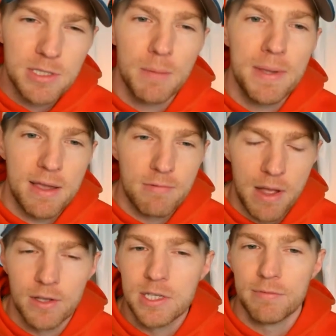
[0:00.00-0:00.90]
to be a
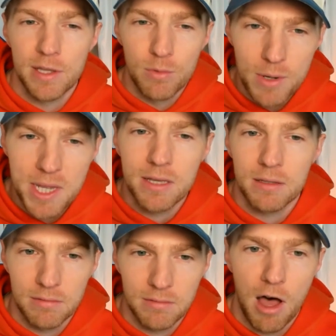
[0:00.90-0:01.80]
relatively weak
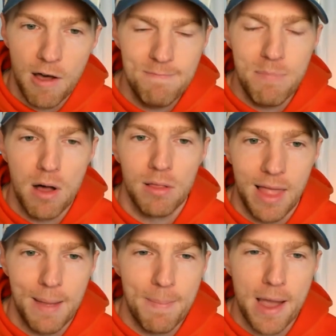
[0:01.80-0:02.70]
off-ball
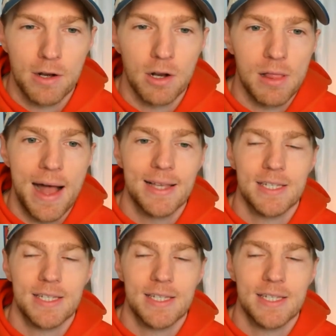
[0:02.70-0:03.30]
linebacker class,